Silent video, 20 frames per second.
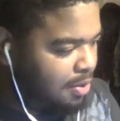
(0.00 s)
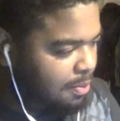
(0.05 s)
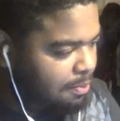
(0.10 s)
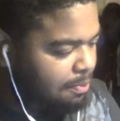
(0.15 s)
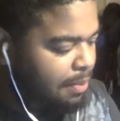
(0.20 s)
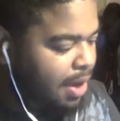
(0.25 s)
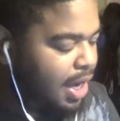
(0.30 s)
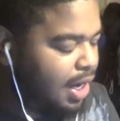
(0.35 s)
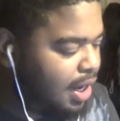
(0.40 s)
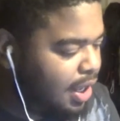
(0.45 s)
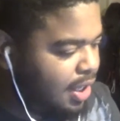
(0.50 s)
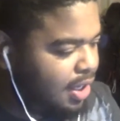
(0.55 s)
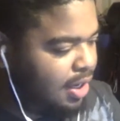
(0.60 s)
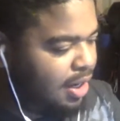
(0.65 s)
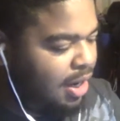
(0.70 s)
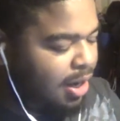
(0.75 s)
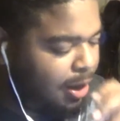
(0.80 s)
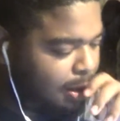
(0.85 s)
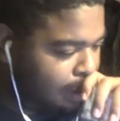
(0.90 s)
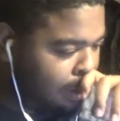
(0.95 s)
Mega
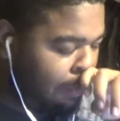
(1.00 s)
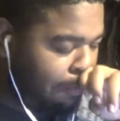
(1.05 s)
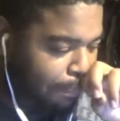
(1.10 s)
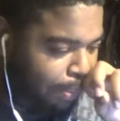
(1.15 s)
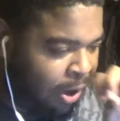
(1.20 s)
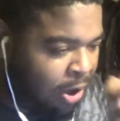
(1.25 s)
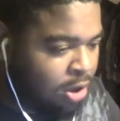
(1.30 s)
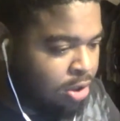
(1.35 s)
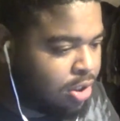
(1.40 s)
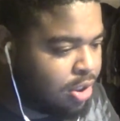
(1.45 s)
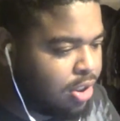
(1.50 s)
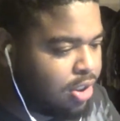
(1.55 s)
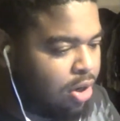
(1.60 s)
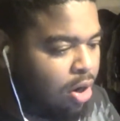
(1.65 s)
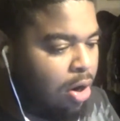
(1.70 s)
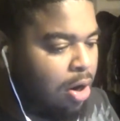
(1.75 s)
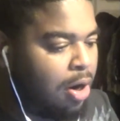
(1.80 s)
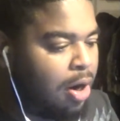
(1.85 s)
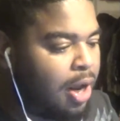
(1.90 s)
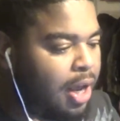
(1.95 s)
uh, the bosses
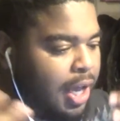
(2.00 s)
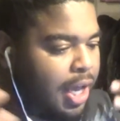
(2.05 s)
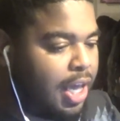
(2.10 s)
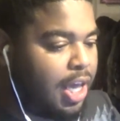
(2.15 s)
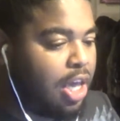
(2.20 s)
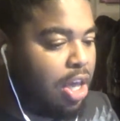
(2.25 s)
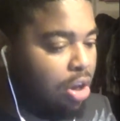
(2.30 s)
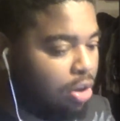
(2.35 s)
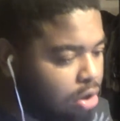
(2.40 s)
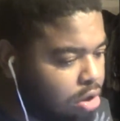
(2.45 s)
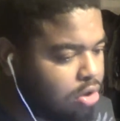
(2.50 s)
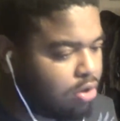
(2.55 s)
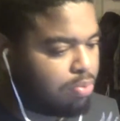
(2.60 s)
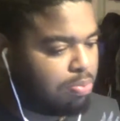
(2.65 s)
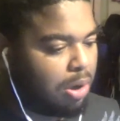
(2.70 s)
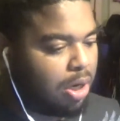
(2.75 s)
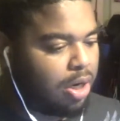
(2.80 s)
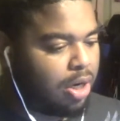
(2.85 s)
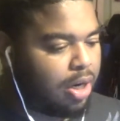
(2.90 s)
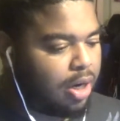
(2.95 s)
are a huge
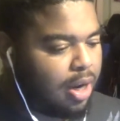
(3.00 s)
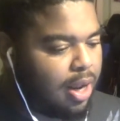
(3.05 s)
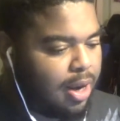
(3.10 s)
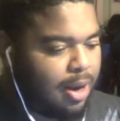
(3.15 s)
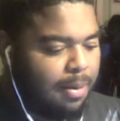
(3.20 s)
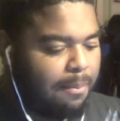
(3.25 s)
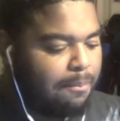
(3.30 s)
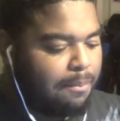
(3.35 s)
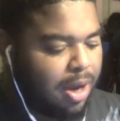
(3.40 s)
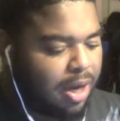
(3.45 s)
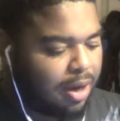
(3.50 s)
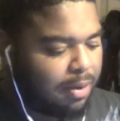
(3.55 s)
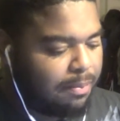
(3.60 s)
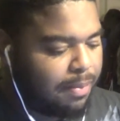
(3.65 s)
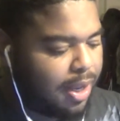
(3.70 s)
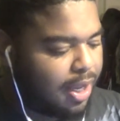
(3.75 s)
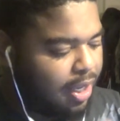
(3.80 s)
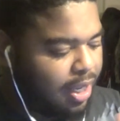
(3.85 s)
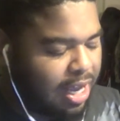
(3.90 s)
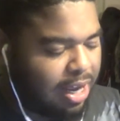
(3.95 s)
part in the Mega
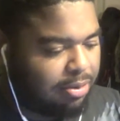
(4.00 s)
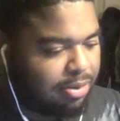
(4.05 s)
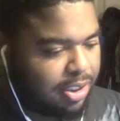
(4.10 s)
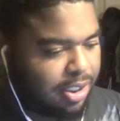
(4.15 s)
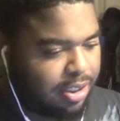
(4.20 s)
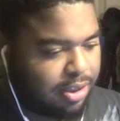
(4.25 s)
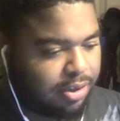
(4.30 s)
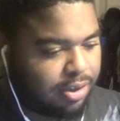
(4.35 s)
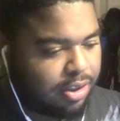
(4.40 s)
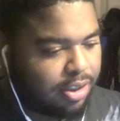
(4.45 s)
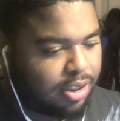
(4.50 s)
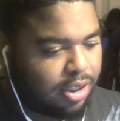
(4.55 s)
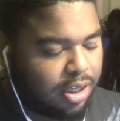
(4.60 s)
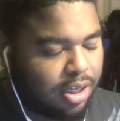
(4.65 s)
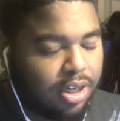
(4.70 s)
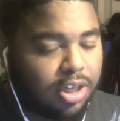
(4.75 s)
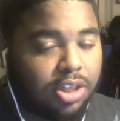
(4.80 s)
Man game series.